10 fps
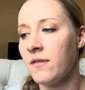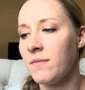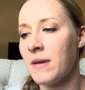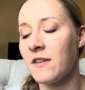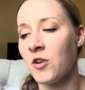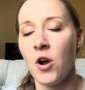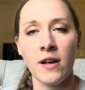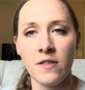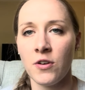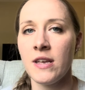because
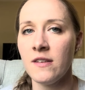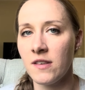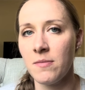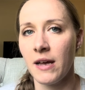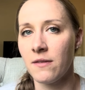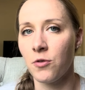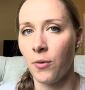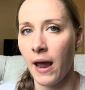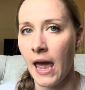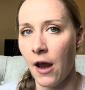there is some kind of
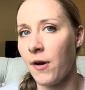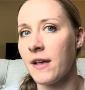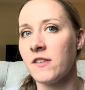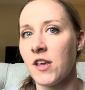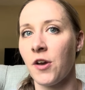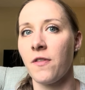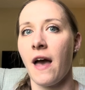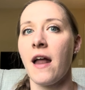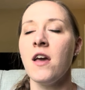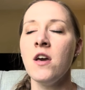gray areas here
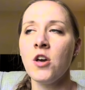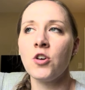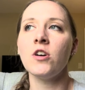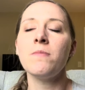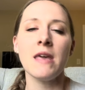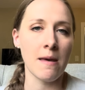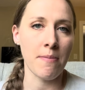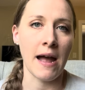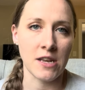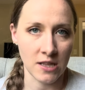that could be
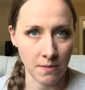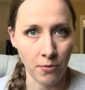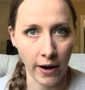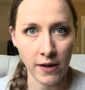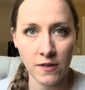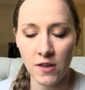impacting the price.